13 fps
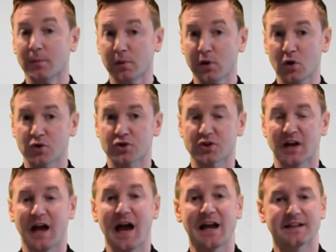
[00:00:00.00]
Plus,
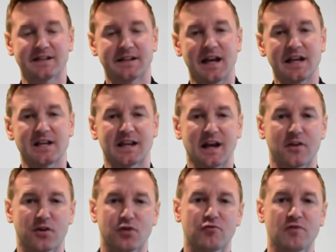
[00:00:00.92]
act today and you
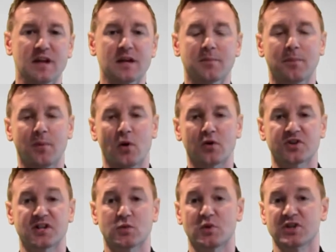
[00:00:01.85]
get three
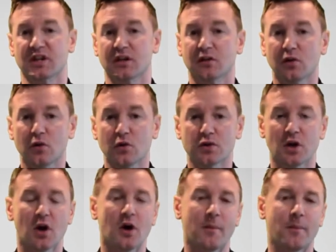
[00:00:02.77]
bonuses, which include
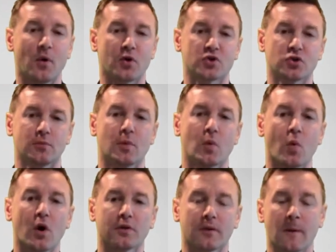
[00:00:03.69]
bonus number
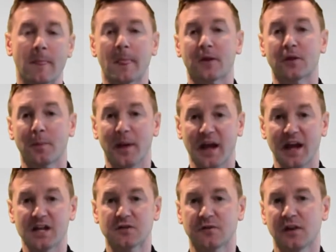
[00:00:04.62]
one, the
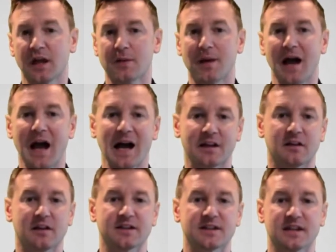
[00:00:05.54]
PageFlame
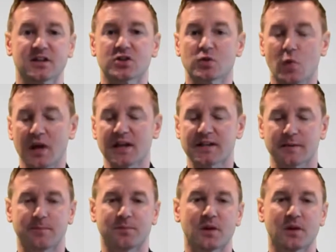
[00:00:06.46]
Analytics Suite.